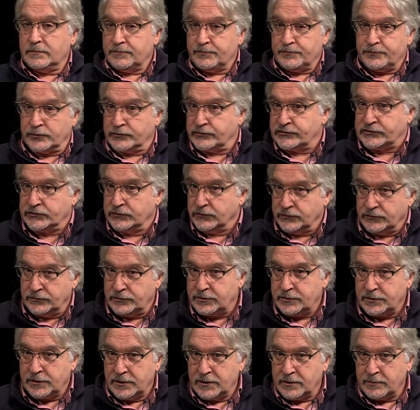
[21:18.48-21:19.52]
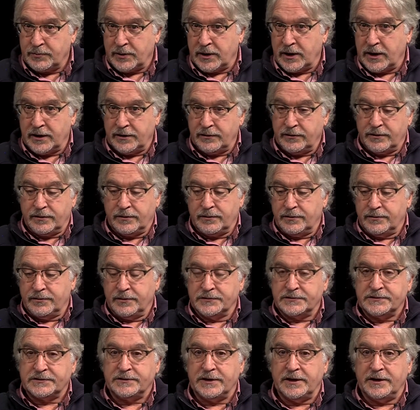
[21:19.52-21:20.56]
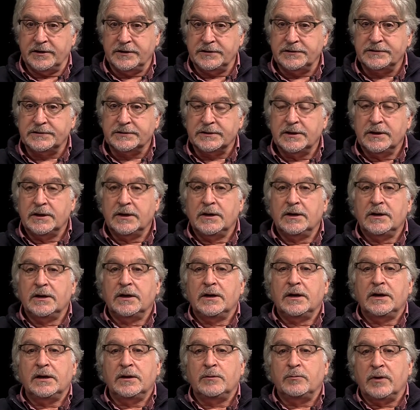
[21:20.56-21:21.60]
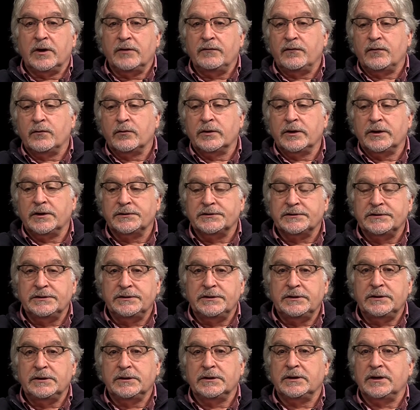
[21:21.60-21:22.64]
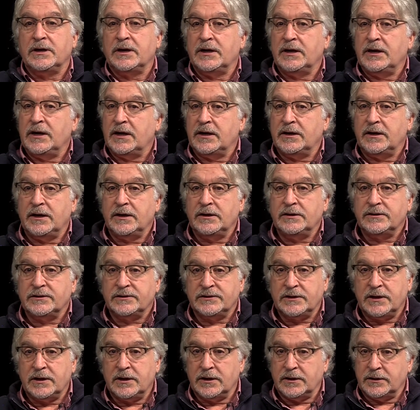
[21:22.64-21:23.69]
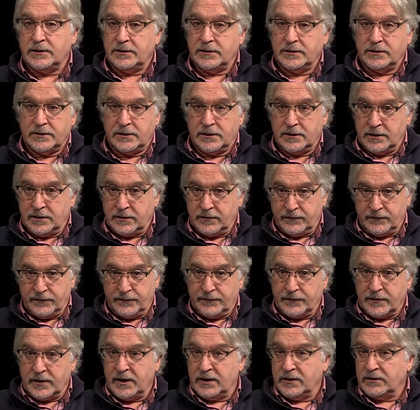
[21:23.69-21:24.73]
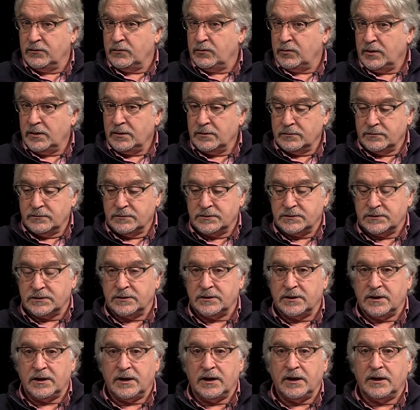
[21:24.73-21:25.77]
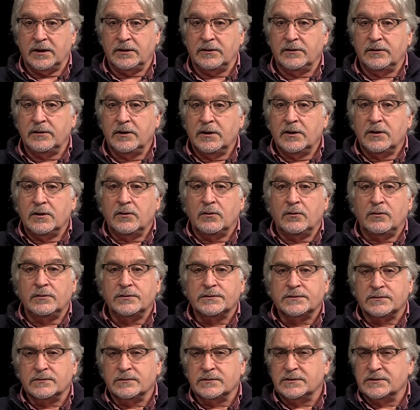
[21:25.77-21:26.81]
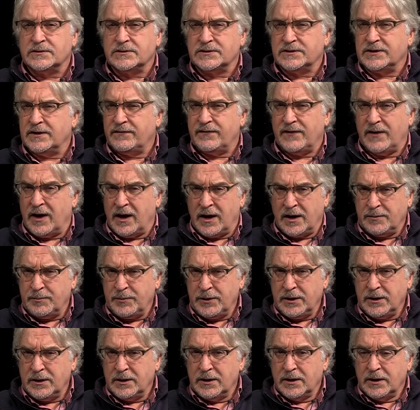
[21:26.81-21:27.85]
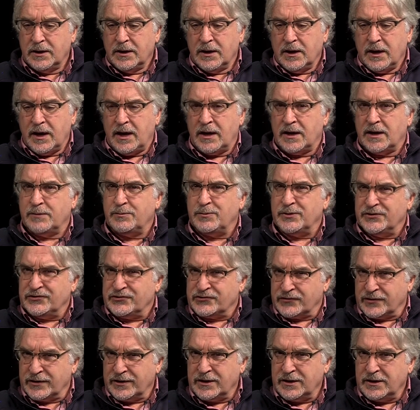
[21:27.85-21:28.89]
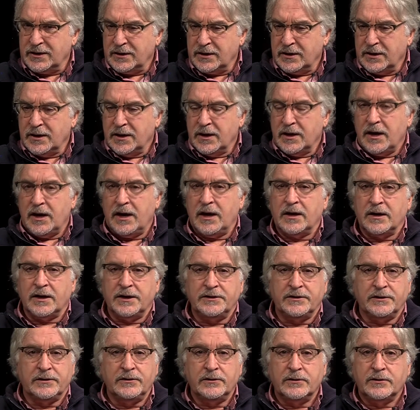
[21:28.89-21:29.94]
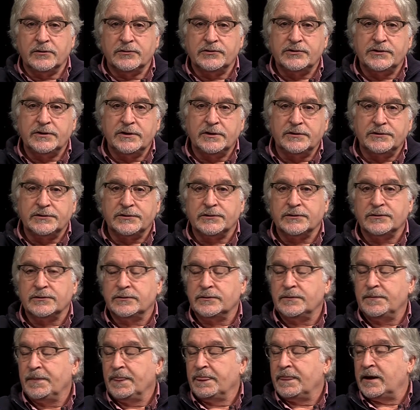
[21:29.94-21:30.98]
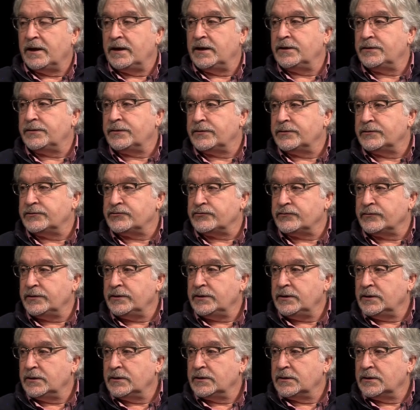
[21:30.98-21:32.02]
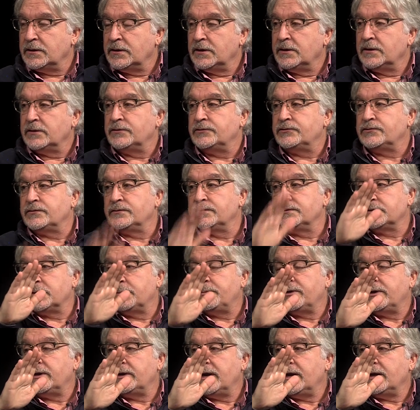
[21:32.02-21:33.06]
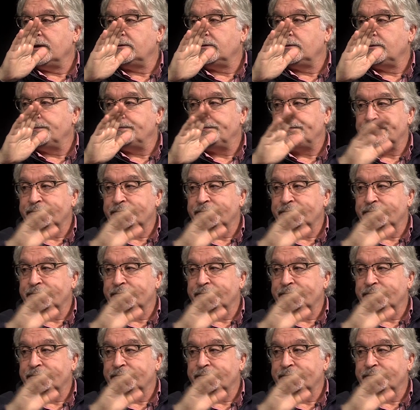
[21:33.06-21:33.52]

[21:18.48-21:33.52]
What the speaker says: pursued by the staties in my Ford LTD, and I had a ton of, I had Quaaludes and I had all sorts of stuff on me, and I'd been drinking, and I didn't negotiate a turn. I hit the tree's up at an angle,